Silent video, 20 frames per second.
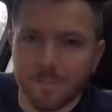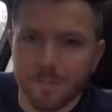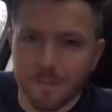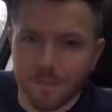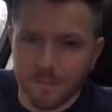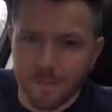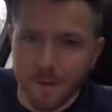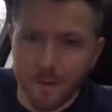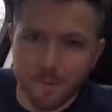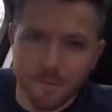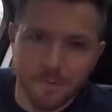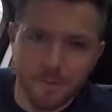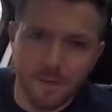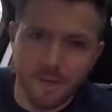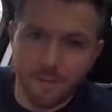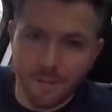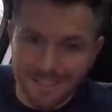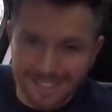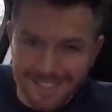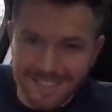So
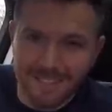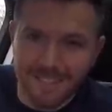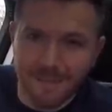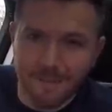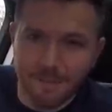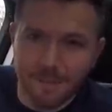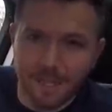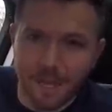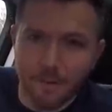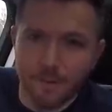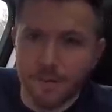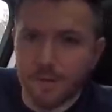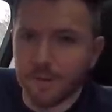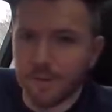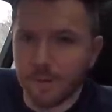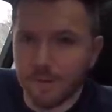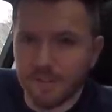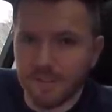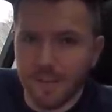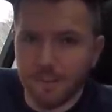if you click the link below, you can
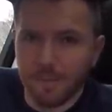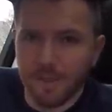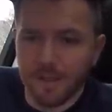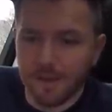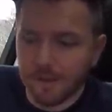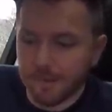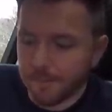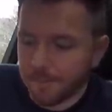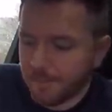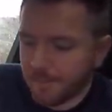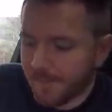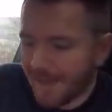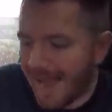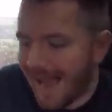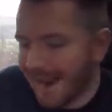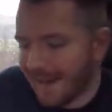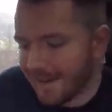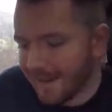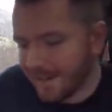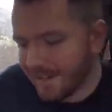do the same thing. And as